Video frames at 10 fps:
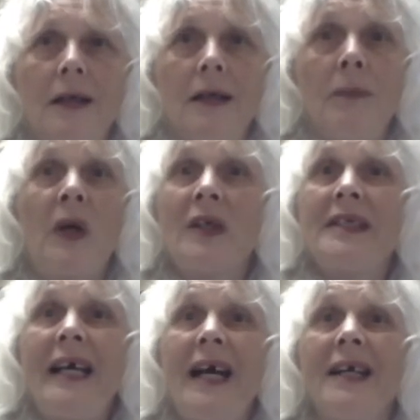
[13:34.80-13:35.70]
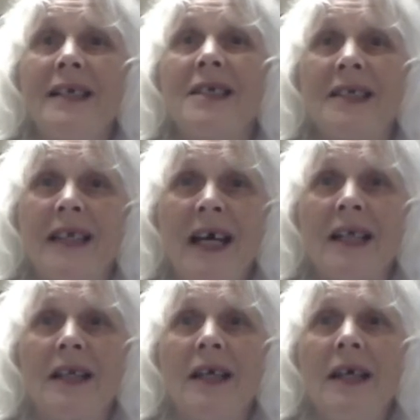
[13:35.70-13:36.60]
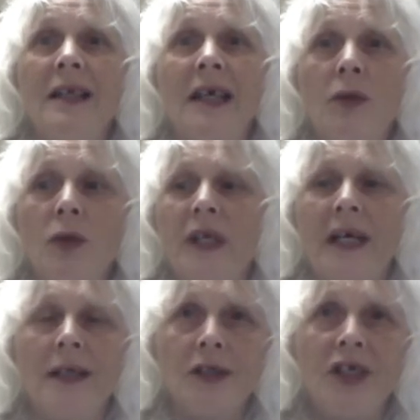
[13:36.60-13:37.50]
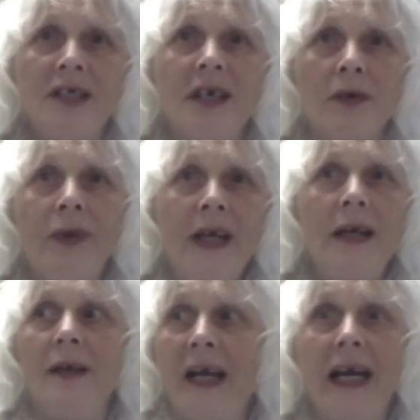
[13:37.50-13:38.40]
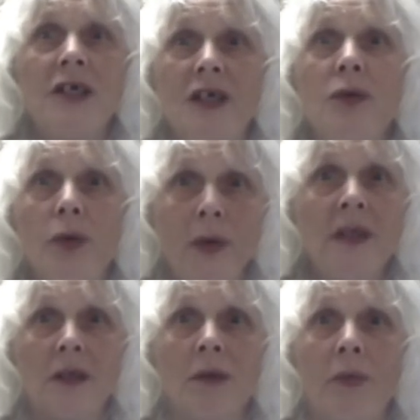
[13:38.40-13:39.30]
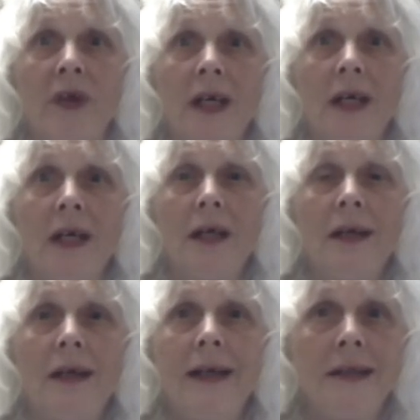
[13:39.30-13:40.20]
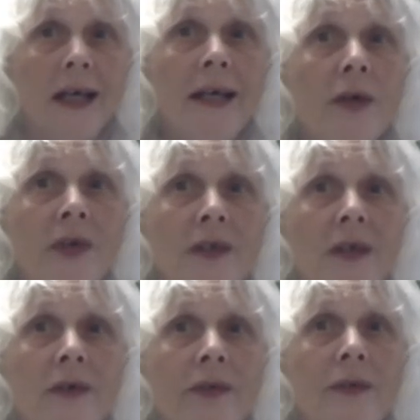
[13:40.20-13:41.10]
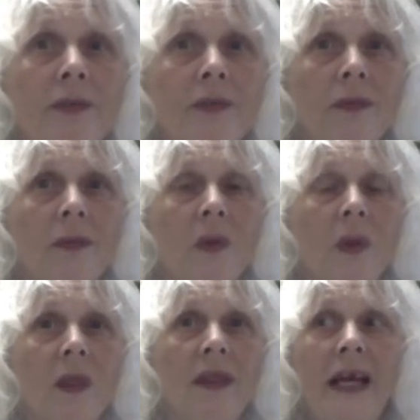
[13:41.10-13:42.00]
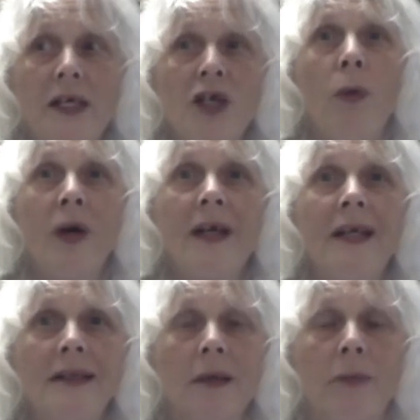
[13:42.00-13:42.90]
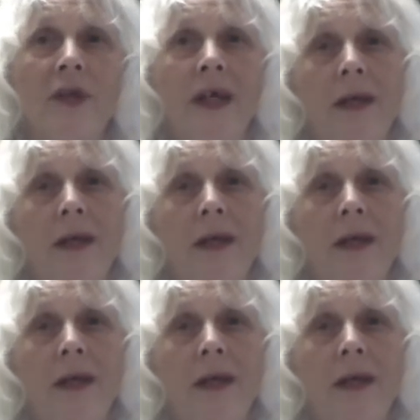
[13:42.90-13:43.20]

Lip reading: Because they understand that those energies are real and they're actually doing something inside of yourself. They're actually working something.